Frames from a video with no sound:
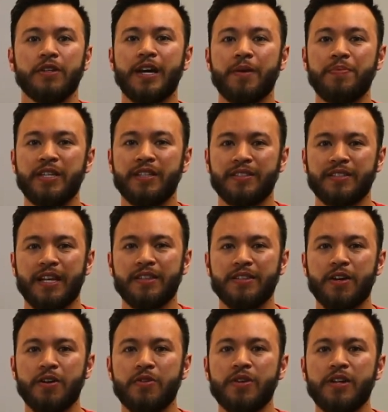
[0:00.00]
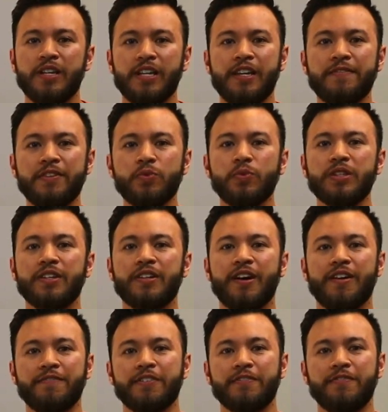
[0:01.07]
That being said though, even with the
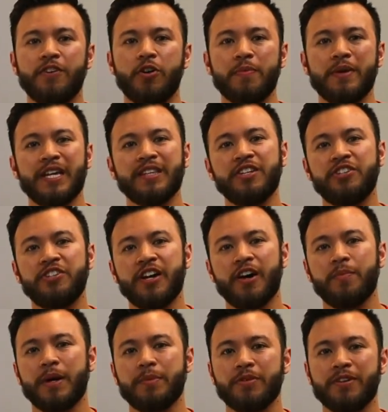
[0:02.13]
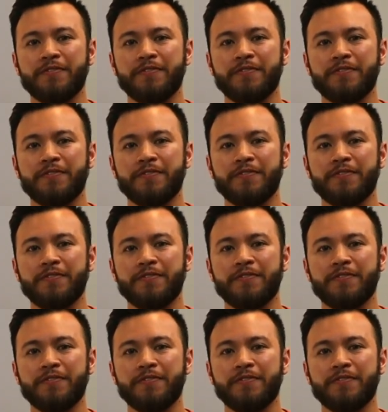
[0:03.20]
comfort foam and the gel memory